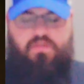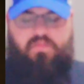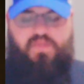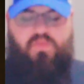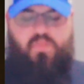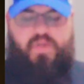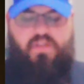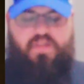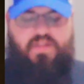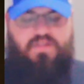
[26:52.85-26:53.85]
but
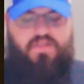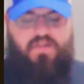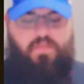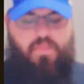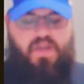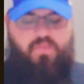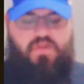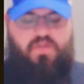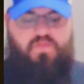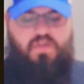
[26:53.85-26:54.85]
rebel against the
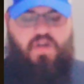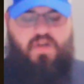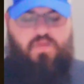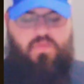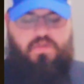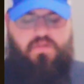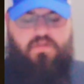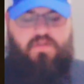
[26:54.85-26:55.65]
commandment of Yahweh,